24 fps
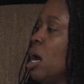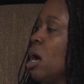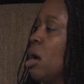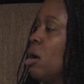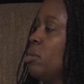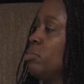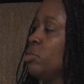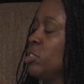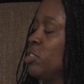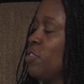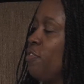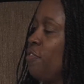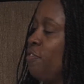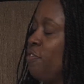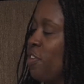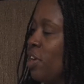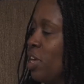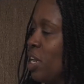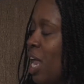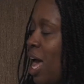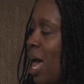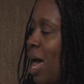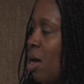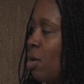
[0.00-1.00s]
um, to
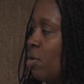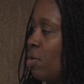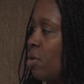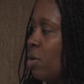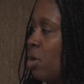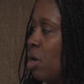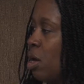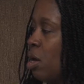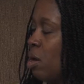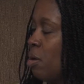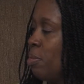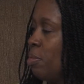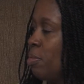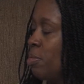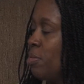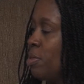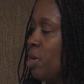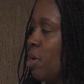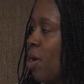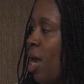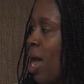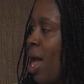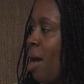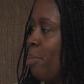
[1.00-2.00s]
fill out um,
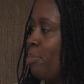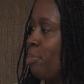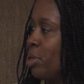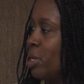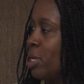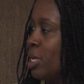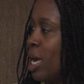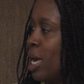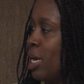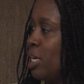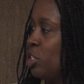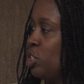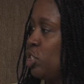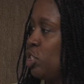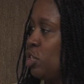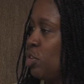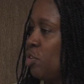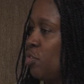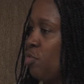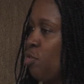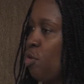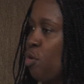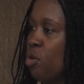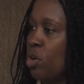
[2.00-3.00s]
their
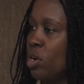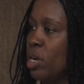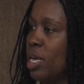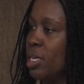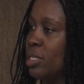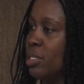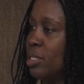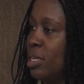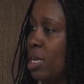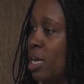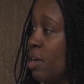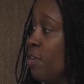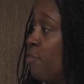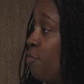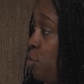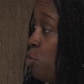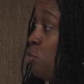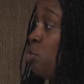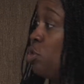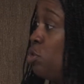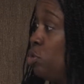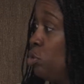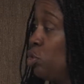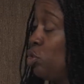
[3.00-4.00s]
application for, let's say,
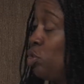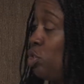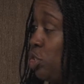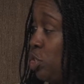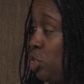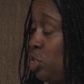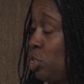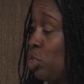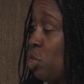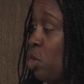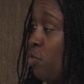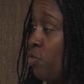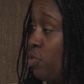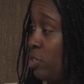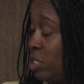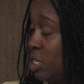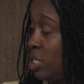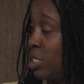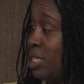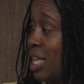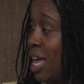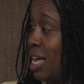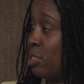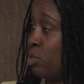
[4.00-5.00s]
Food and Nutrition Service,
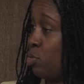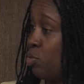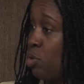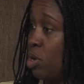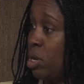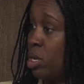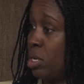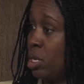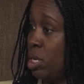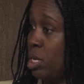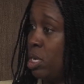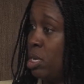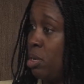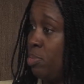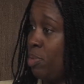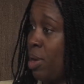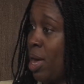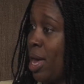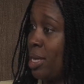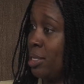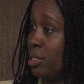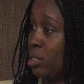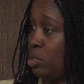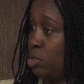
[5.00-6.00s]
because that's what
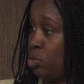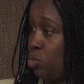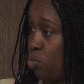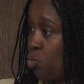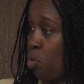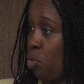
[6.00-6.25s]
ePASS is